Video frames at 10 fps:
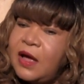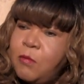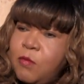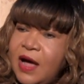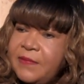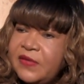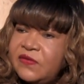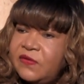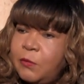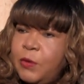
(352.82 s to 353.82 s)
a
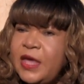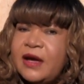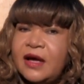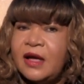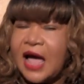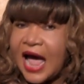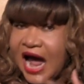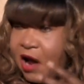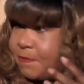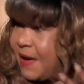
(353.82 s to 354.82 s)
woman's,
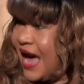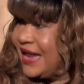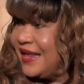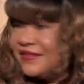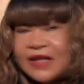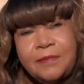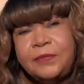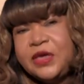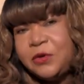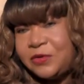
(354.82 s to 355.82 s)
our bodies are
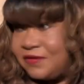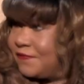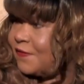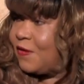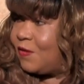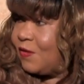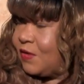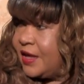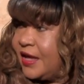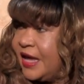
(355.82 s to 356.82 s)
beautiful.
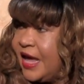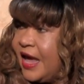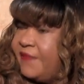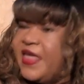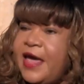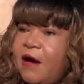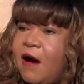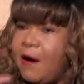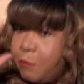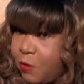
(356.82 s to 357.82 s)
They
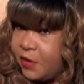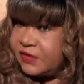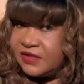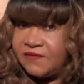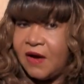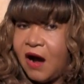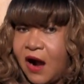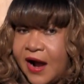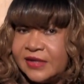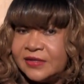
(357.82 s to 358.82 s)
are works of
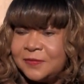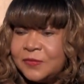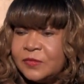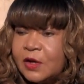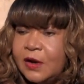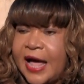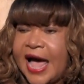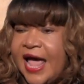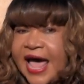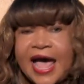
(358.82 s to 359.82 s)
art.
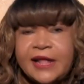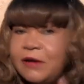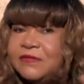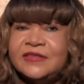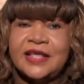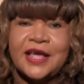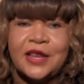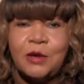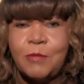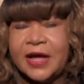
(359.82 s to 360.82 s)
I don't see
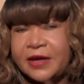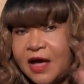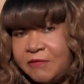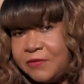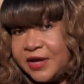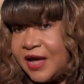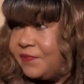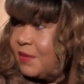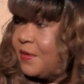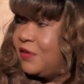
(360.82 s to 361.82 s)
anyone covering
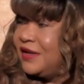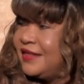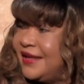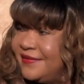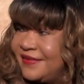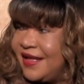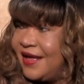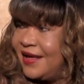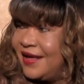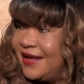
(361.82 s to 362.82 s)
up the Mona Lisa.